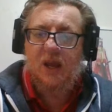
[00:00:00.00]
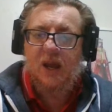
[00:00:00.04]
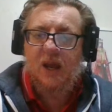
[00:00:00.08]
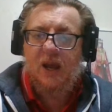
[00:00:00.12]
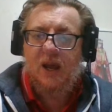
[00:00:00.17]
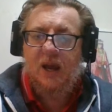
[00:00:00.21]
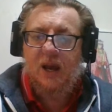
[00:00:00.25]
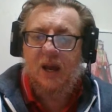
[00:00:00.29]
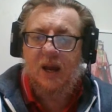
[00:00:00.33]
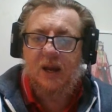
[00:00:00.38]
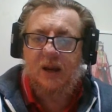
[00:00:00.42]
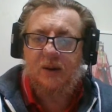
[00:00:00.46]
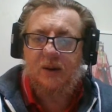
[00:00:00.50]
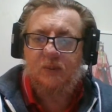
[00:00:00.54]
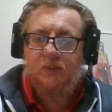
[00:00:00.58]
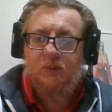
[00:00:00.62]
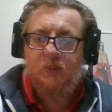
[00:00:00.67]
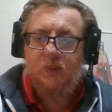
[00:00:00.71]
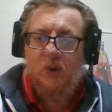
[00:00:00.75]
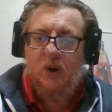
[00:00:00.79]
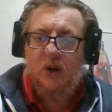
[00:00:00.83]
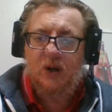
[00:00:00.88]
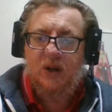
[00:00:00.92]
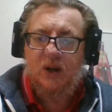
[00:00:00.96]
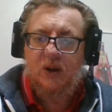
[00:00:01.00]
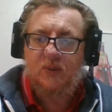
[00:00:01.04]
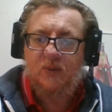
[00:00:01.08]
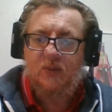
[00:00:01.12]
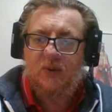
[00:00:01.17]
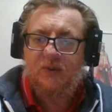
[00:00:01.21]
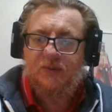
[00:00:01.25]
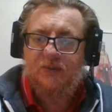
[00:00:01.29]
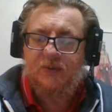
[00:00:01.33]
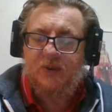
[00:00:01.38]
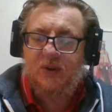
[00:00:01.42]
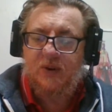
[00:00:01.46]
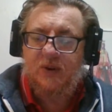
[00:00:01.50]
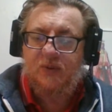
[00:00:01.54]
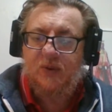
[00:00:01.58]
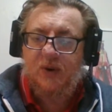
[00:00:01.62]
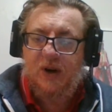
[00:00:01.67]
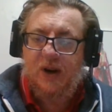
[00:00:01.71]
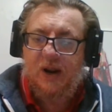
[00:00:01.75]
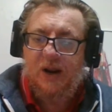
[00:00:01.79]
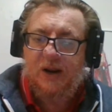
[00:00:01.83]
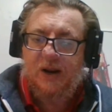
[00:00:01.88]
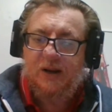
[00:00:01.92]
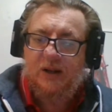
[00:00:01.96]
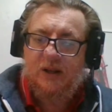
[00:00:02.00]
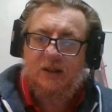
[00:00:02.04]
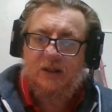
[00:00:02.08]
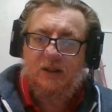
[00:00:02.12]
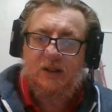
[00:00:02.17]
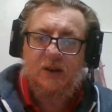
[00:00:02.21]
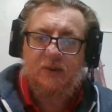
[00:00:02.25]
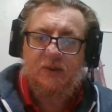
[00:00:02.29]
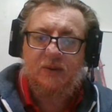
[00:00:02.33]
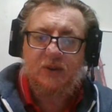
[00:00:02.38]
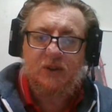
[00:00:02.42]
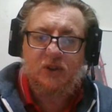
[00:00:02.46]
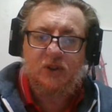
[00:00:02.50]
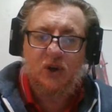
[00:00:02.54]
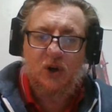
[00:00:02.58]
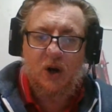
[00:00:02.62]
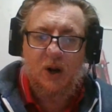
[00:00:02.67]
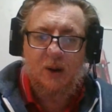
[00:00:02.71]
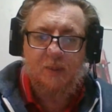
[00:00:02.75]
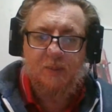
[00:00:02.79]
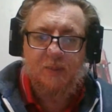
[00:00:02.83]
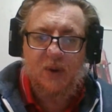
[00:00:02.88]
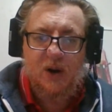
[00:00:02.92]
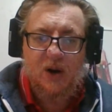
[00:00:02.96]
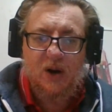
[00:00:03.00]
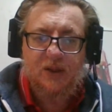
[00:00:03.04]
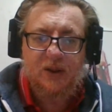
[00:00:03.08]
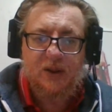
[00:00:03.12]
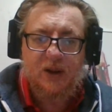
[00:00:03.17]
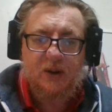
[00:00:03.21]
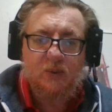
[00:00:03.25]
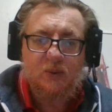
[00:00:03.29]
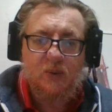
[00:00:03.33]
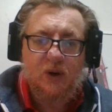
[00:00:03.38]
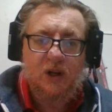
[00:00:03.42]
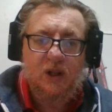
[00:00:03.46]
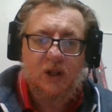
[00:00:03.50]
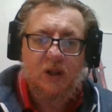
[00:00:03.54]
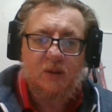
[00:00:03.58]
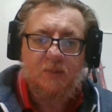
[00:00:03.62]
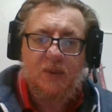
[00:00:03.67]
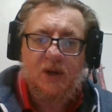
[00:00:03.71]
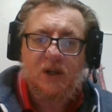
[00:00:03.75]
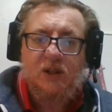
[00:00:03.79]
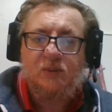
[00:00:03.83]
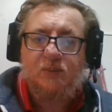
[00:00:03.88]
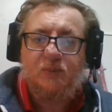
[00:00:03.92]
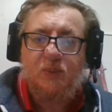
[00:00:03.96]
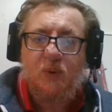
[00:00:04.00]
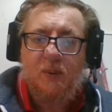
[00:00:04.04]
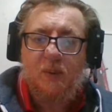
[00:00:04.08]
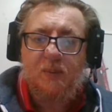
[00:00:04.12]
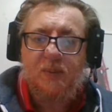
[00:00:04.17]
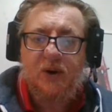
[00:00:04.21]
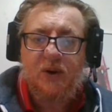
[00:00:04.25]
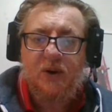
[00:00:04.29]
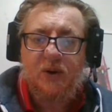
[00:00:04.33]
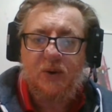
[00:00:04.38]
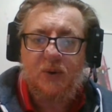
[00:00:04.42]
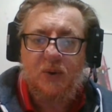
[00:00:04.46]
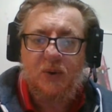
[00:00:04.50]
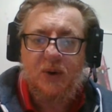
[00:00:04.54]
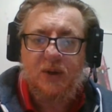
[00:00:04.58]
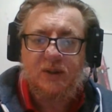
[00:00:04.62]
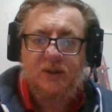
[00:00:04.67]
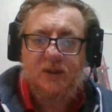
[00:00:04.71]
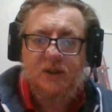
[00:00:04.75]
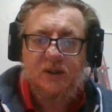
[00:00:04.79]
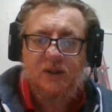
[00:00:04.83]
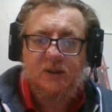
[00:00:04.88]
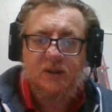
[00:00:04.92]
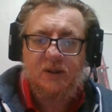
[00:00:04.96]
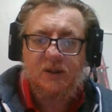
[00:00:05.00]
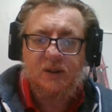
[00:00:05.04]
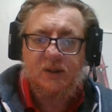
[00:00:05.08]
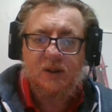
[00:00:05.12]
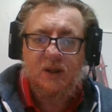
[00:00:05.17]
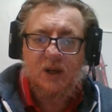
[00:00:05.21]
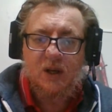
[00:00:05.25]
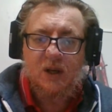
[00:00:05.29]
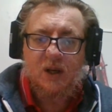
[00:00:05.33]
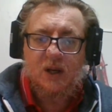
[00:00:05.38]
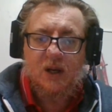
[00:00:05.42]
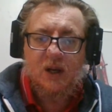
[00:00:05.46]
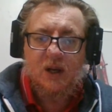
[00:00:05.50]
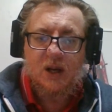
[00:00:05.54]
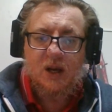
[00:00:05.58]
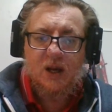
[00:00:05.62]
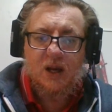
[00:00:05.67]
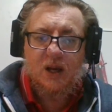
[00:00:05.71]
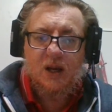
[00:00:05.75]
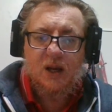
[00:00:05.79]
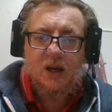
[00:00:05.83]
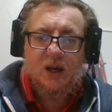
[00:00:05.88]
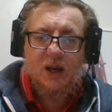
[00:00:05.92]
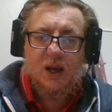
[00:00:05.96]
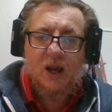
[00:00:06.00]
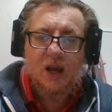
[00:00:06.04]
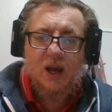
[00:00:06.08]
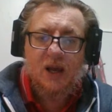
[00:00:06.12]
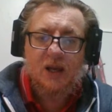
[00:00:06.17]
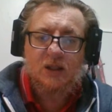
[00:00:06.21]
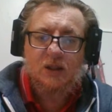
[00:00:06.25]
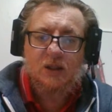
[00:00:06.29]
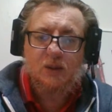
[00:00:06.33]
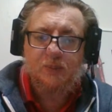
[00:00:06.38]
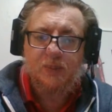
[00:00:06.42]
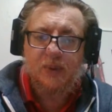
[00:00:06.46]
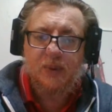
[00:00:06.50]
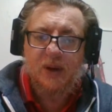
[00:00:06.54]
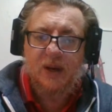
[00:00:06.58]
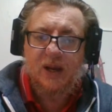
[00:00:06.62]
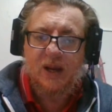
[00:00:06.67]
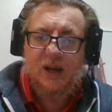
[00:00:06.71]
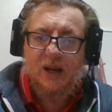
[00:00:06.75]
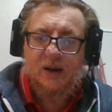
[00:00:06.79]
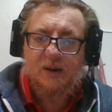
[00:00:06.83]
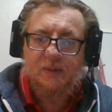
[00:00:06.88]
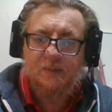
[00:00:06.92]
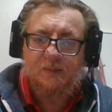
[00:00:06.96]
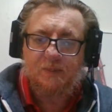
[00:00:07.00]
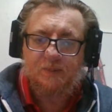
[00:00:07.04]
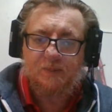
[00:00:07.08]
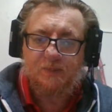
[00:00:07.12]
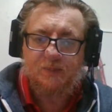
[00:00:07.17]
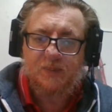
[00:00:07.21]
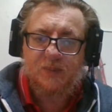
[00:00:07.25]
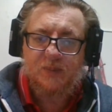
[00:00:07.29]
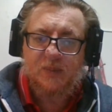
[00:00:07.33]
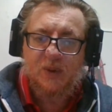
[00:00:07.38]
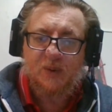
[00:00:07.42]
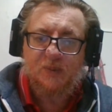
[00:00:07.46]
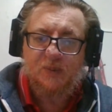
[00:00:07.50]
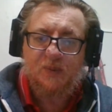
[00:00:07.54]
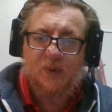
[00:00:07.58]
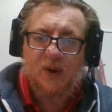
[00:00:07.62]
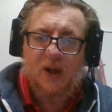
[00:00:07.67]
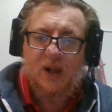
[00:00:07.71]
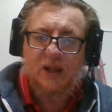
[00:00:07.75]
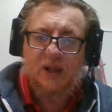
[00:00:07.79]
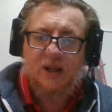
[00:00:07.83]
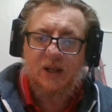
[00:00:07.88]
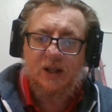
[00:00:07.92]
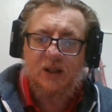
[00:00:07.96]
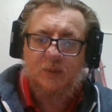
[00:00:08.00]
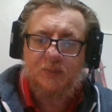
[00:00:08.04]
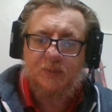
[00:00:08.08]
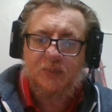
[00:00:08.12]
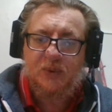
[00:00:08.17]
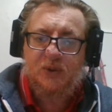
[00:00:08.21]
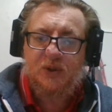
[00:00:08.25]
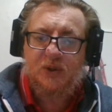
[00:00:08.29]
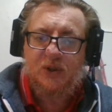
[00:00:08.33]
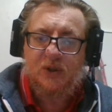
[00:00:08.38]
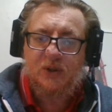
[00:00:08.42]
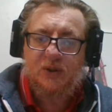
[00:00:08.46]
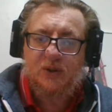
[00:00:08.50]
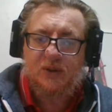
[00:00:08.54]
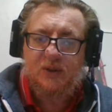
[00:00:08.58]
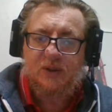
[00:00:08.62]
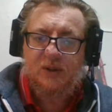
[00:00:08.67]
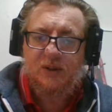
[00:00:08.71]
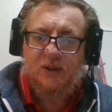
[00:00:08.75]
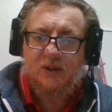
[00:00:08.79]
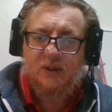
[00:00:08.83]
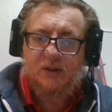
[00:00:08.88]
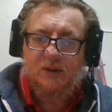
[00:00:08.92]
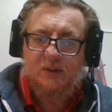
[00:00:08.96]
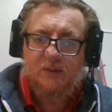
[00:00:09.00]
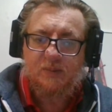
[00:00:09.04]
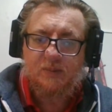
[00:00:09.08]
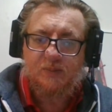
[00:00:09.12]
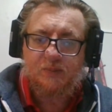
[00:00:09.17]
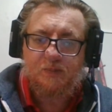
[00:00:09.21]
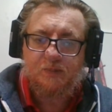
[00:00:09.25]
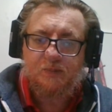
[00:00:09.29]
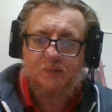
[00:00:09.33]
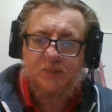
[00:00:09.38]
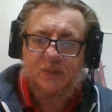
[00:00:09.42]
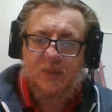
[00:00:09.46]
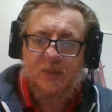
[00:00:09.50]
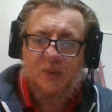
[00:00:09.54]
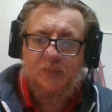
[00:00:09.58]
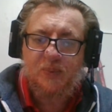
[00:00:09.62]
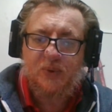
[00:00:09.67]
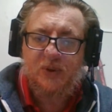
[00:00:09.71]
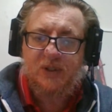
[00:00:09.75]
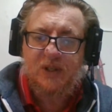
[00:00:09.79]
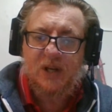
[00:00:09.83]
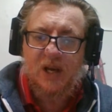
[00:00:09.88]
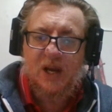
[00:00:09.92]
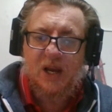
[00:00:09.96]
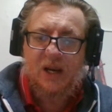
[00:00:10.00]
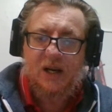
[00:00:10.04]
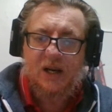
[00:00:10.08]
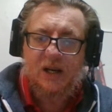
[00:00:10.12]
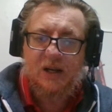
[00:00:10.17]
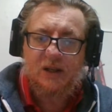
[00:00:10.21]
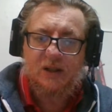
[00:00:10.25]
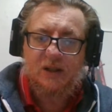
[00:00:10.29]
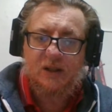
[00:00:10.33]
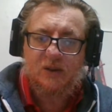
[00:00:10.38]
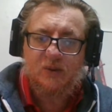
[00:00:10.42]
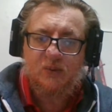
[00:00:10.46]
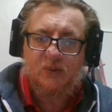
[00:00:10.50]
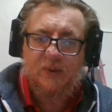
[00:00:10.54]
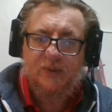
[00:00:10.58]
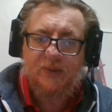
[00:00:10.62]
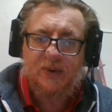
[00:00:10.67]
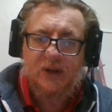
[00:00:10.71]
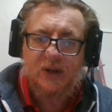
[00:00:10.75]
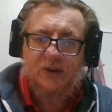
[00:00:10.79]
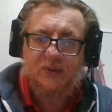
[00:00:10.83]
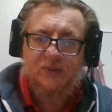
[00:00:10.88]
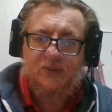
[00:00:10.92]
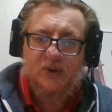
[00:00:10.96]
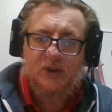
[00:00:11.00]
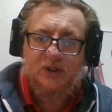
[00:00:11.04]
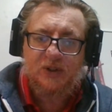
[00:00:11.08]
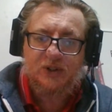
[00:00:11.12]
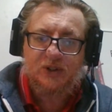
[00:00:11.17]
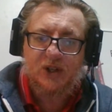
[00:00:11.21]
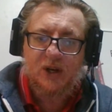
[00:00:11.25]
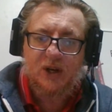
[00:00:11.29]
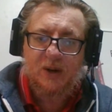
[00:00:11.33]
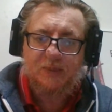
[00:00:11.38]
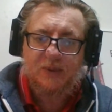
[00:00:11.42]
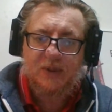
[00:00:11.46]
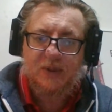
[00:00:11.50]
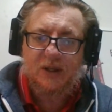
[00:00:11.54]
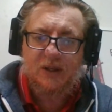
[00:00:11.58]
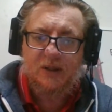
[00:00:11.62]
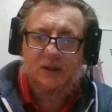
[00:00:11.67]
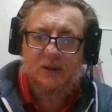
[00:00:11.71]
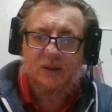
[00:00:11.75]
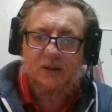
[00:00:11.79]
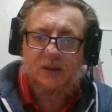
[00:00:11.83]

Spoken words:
And working with different editors over time, I think one of the most prominent annoyances has been the failure to produce the protagonist within the first chapter.